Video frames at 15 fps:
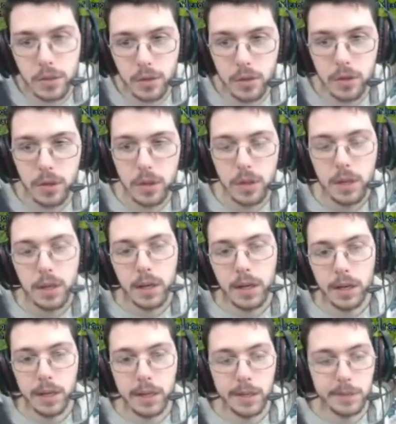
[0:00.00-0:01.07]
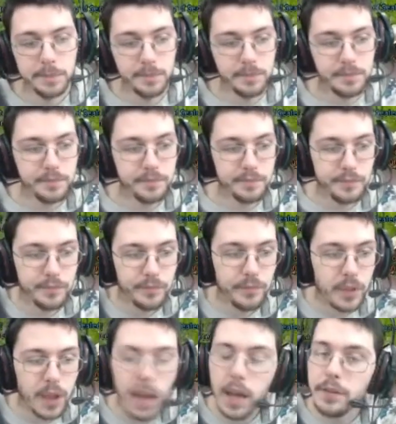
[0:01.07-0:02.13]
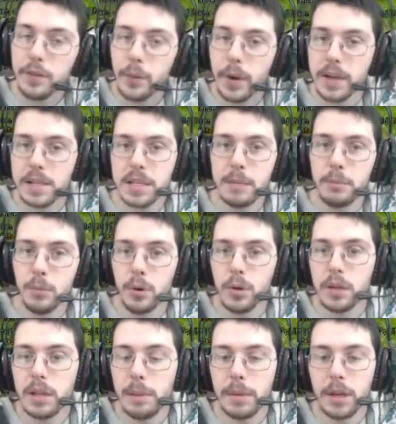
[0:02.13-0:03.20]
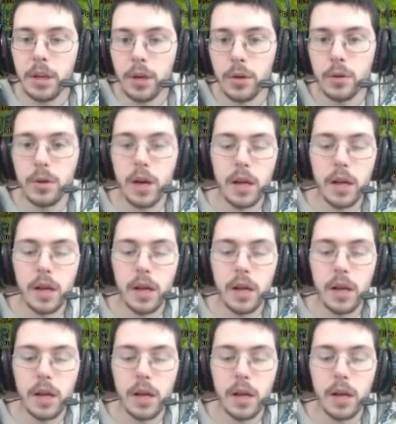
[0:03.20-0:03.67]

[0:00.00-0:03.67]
So, um, yeah, if you want to see more, let me know.